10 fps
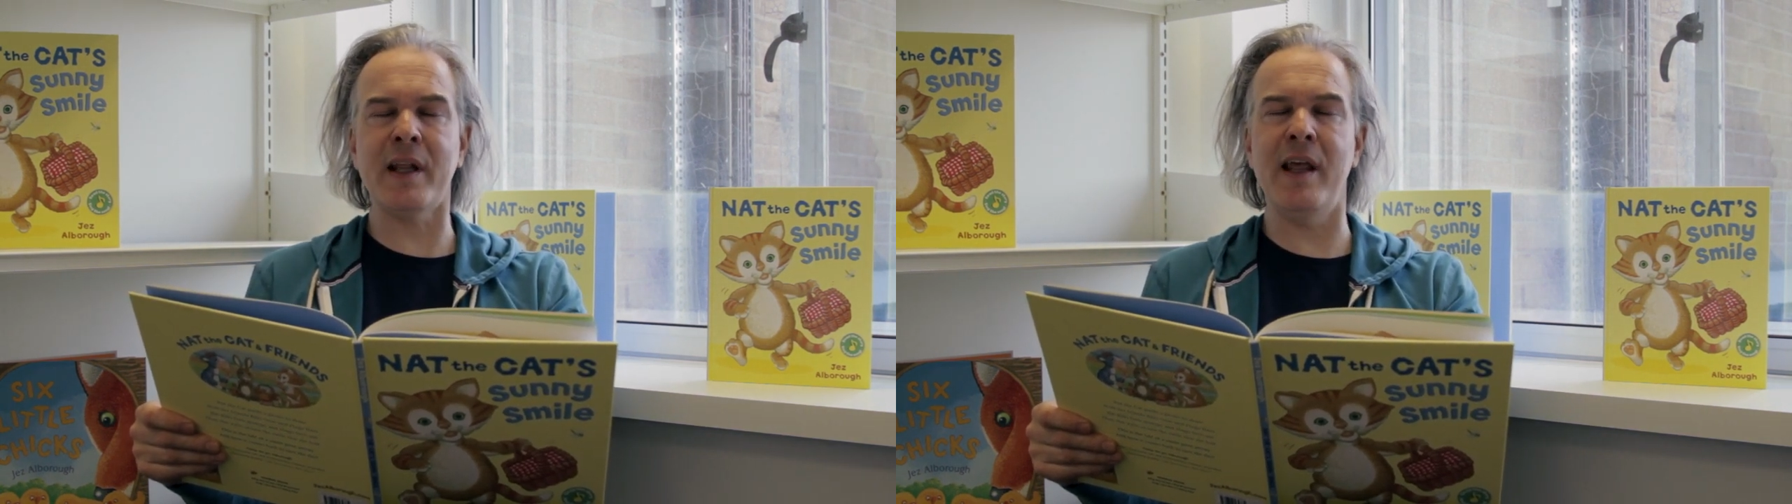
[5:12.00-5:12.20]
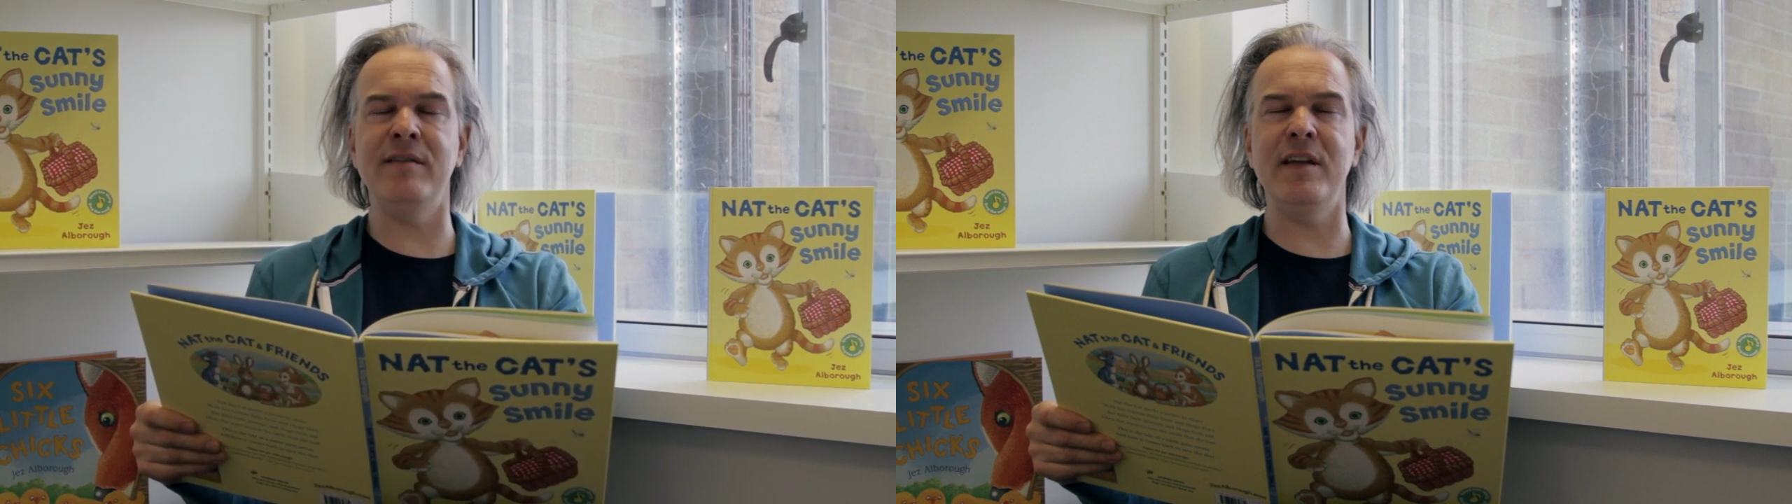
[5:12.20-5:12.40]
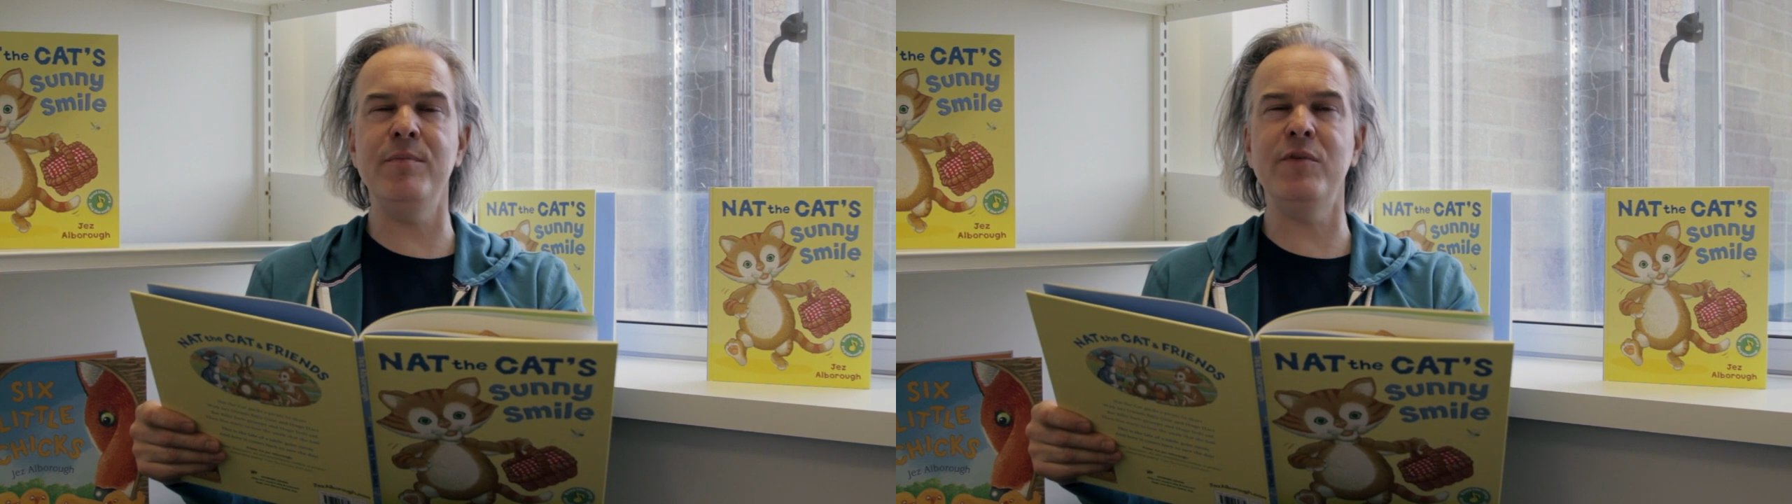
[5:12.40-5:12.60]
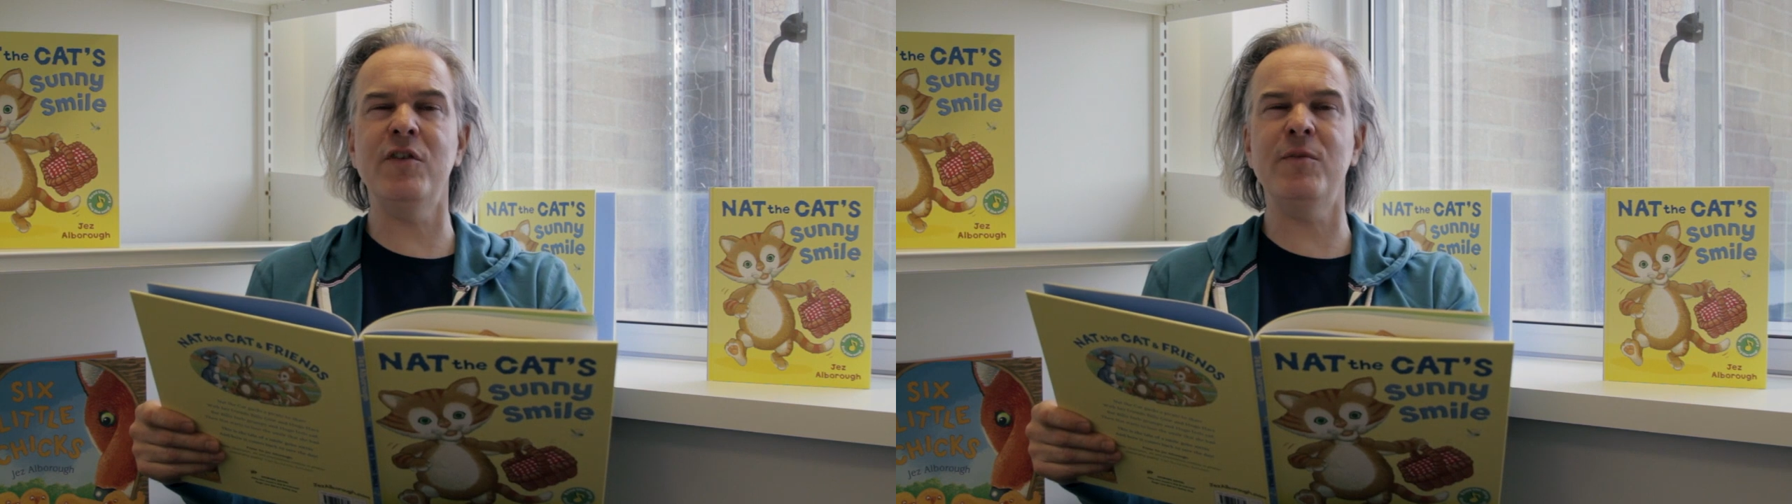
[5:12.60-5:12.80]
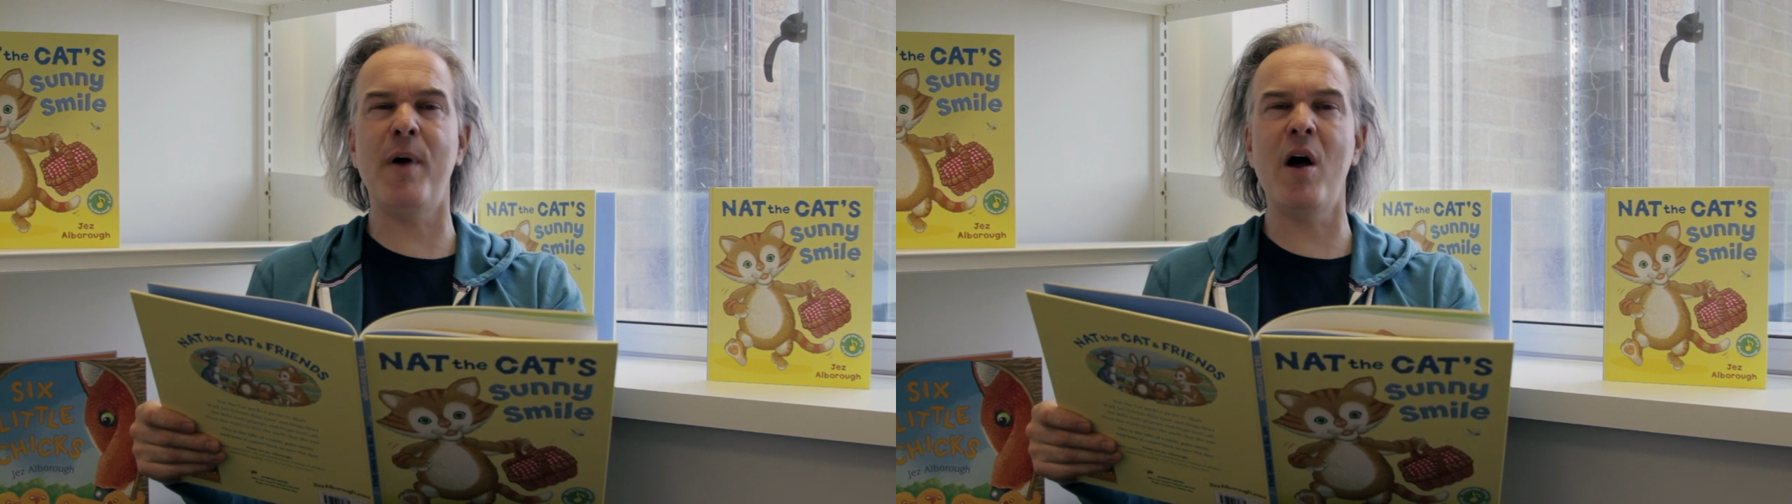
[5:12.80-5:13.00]
They seemed to
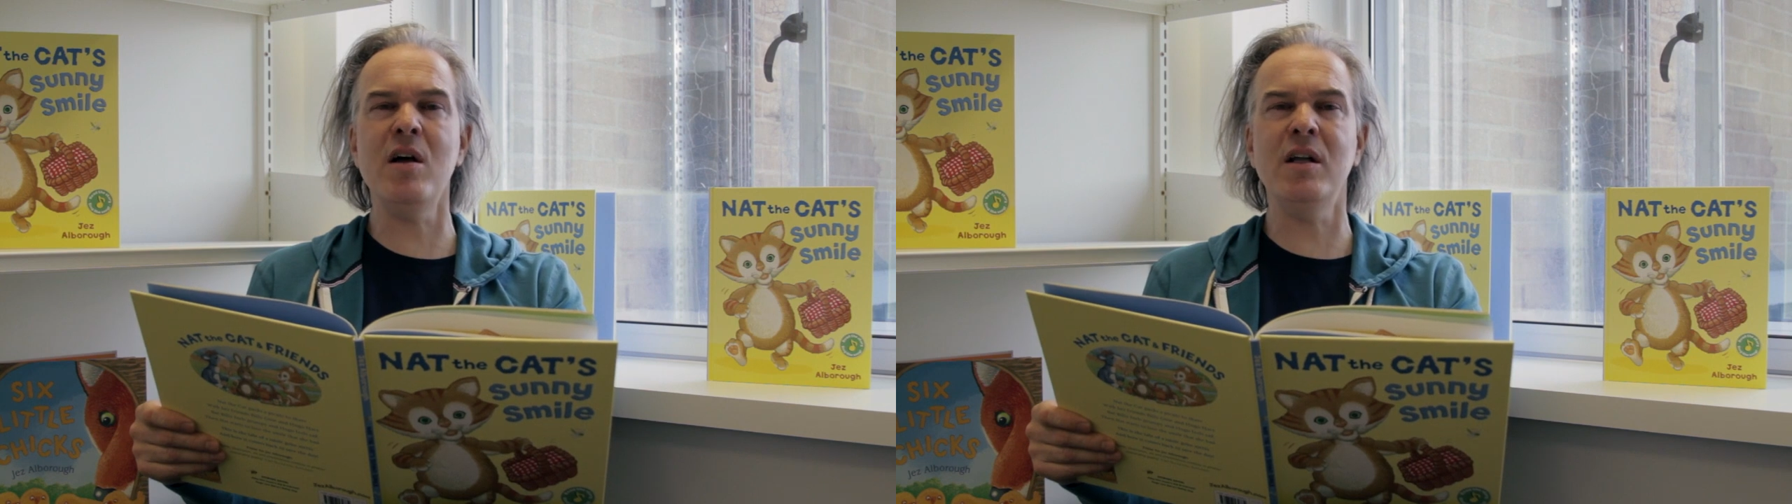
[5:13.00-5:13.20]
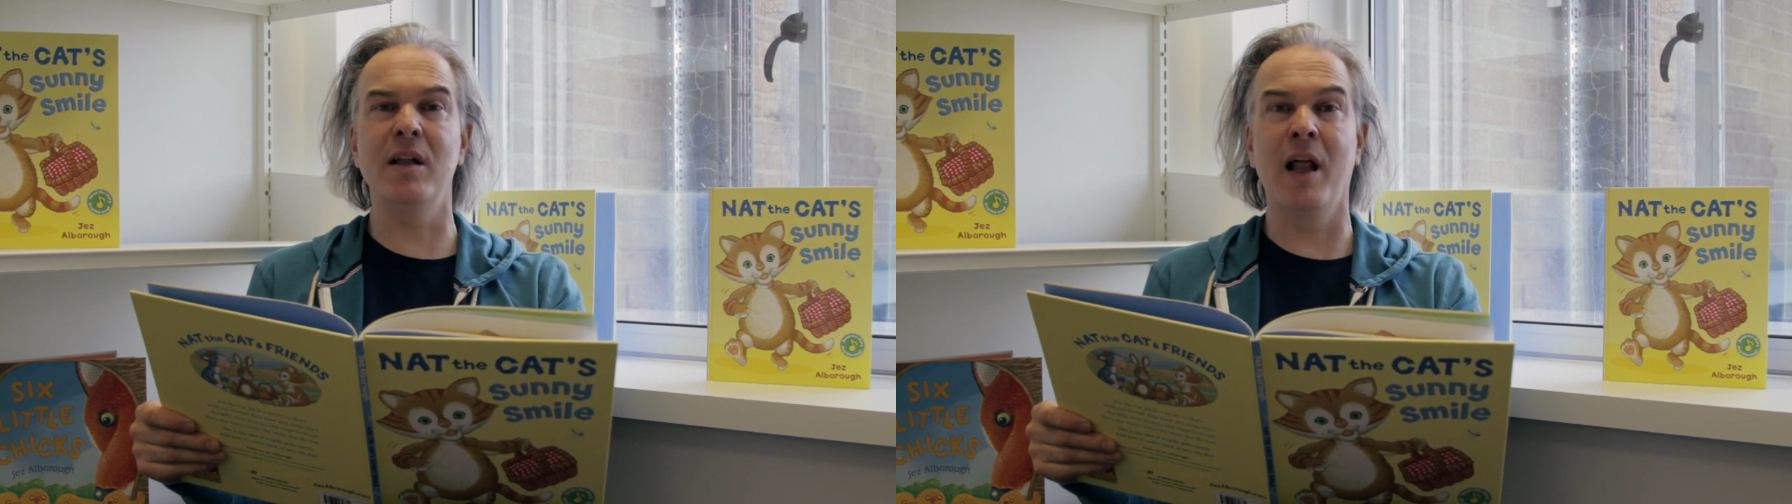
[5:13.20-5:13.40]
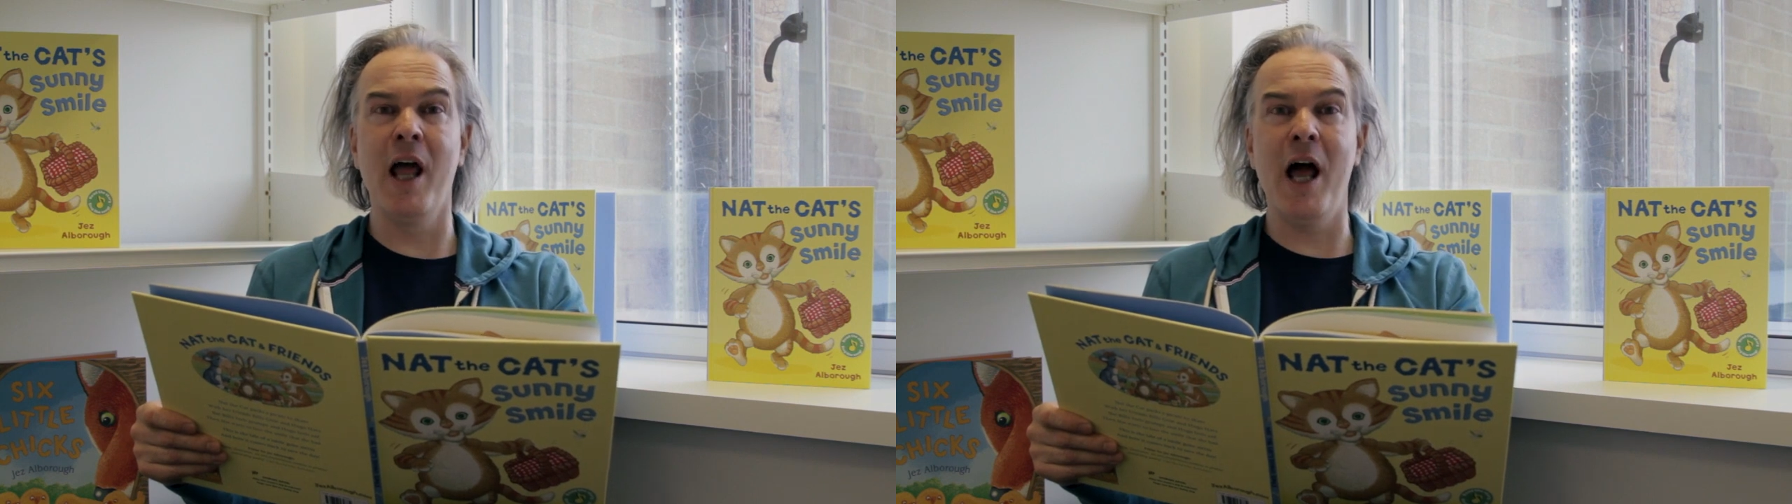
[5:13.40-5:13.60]
sparkle